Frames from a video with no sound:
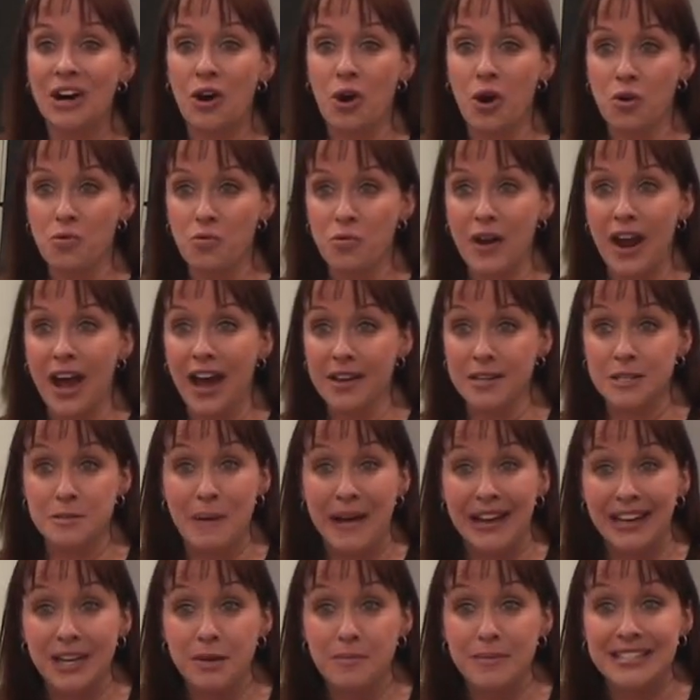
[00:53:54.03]
or uh,
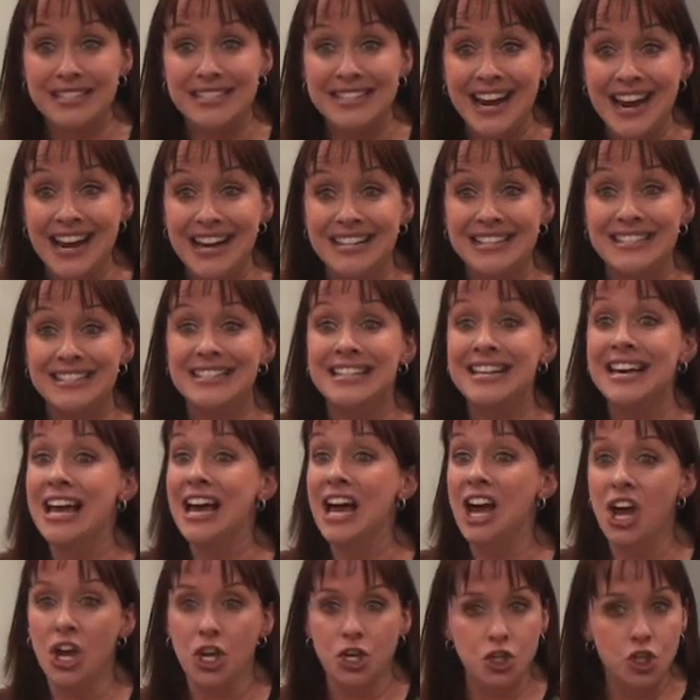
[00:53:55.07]
spelling mistakes,
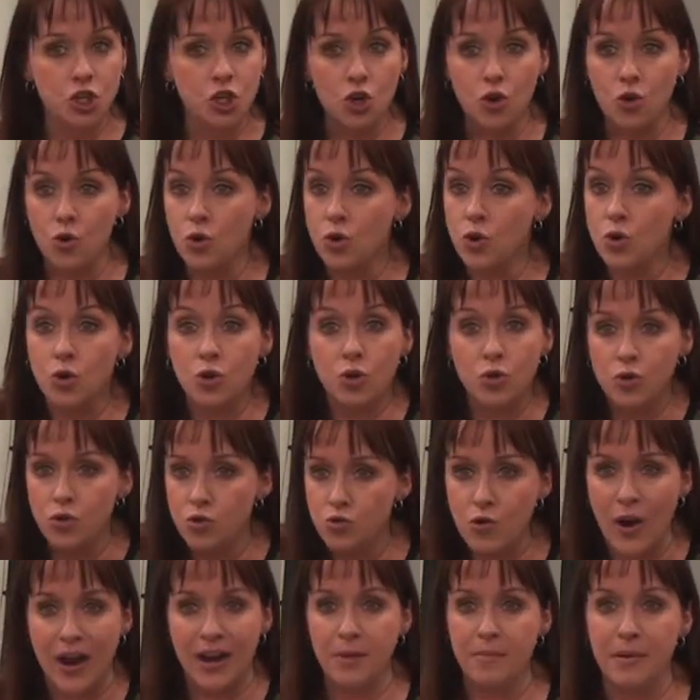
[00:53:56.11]
your
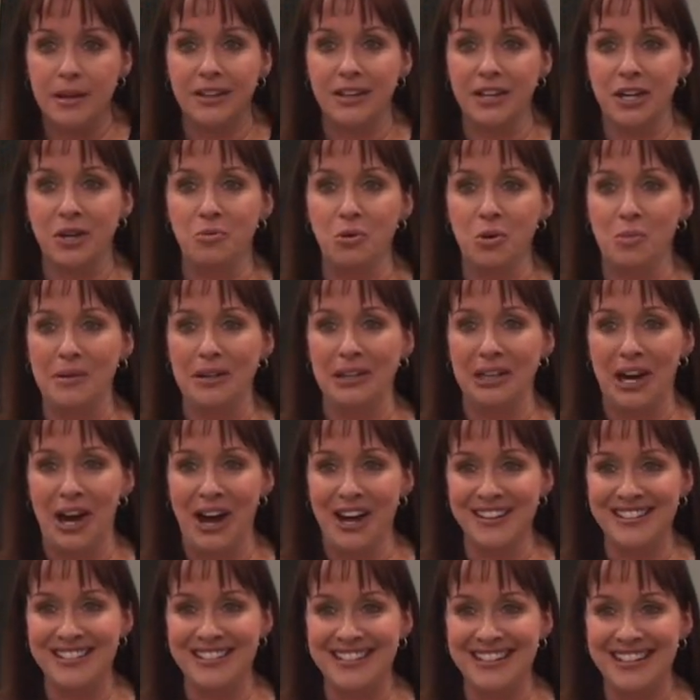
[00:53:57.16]
credibility will be
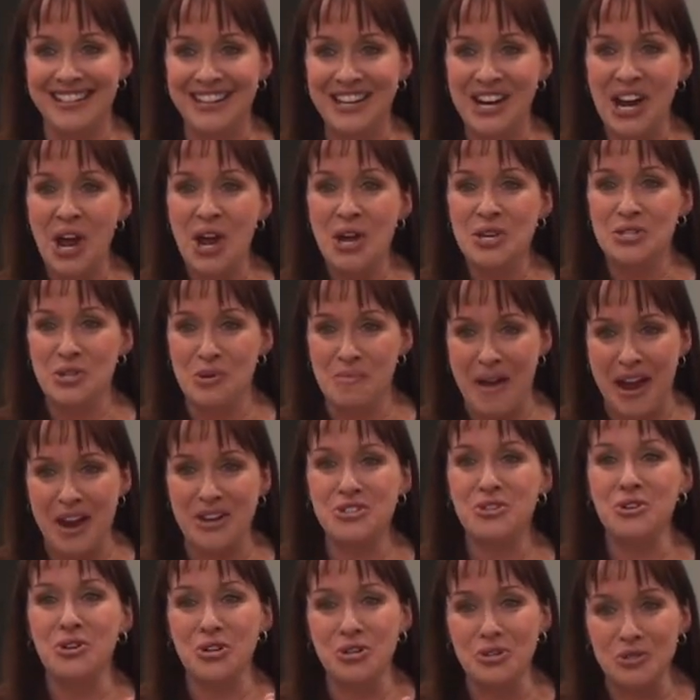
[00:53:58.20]
lost. So make
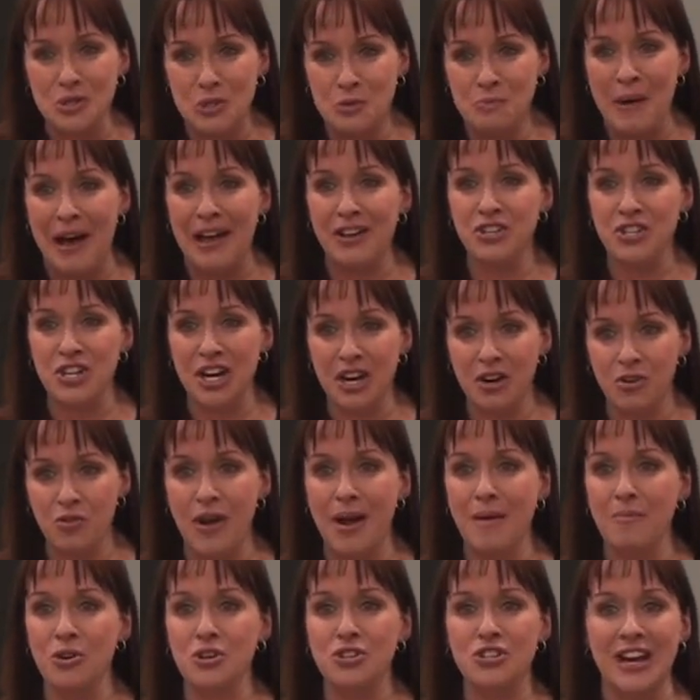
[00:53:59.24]
sure you spell check,
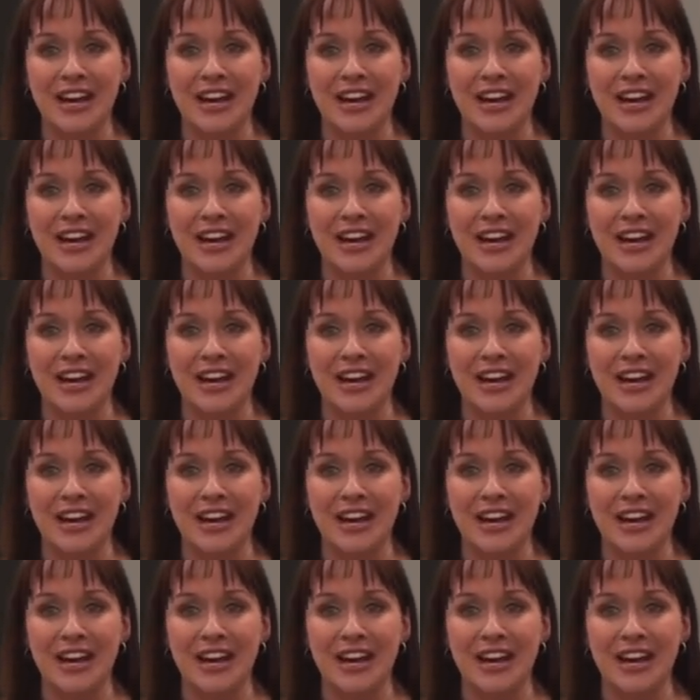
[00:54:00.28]
grammar